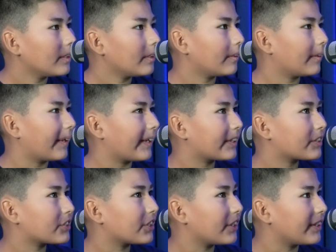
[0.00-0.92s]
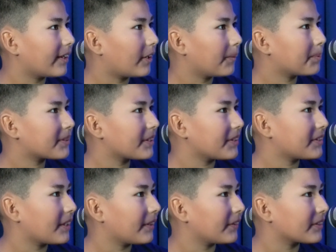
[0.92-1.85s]
Like she helps us
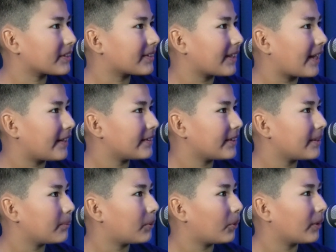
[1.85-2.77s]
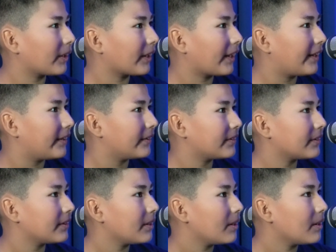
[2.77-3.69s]
understand it more and
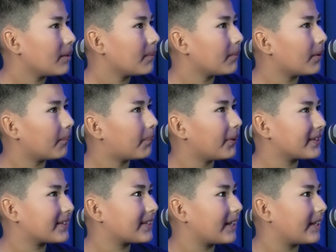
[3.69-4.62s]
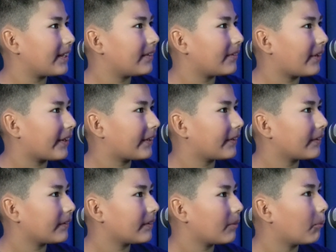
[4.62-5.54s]
puts it in like
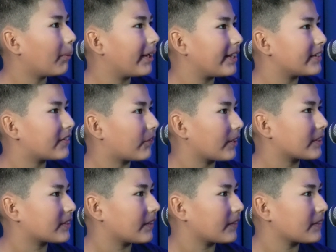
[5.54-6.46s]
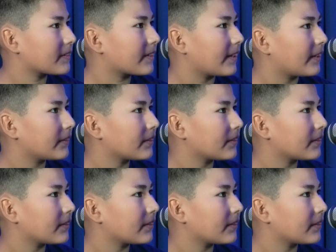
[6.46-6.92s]
ways for us to understand.